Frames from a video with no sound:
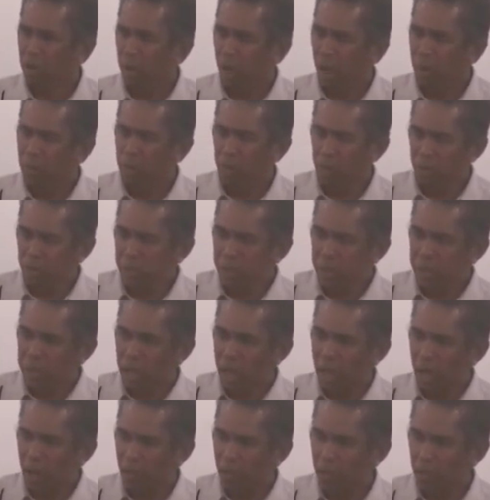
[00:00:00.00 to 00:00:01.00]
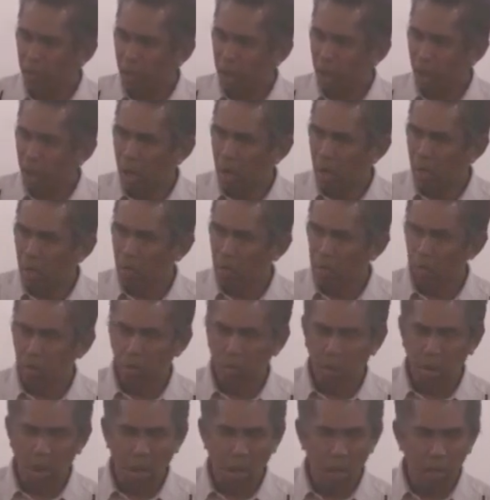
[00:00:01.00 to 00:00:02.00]
Have you seen how
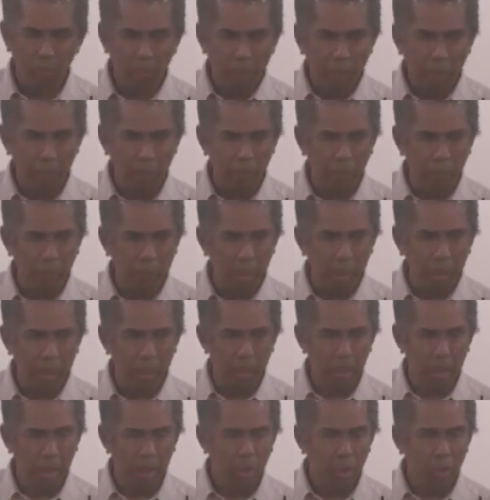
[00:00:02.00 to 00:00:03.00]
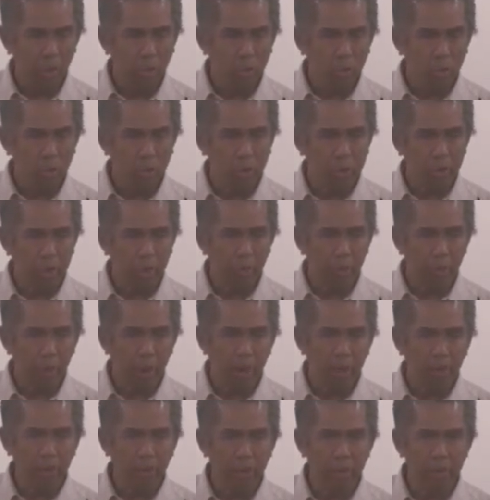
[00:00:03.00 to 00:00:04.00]
people today choose their
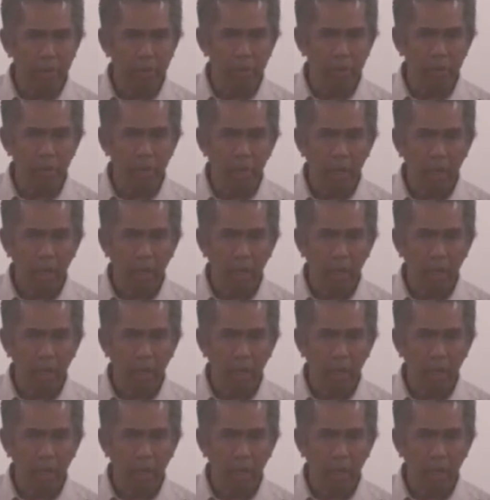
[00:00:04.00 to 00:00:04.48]
partners?